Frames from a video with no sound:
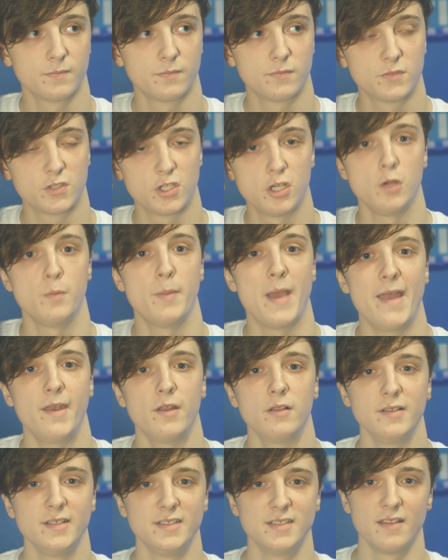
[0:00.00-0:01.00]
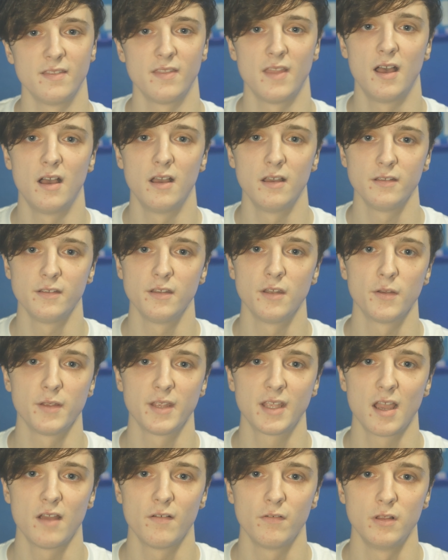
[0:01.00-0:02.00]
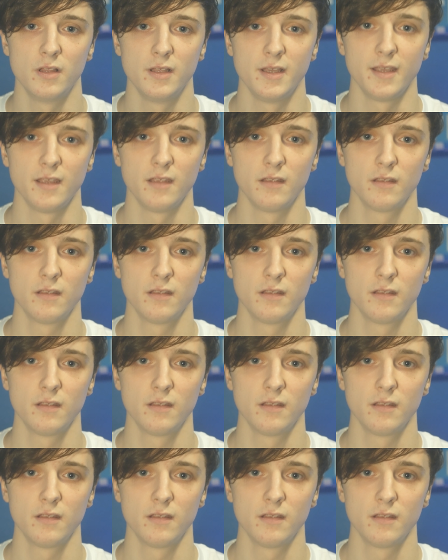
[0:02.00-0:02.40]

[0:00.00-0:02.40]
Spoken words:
two penalties in that, you can't really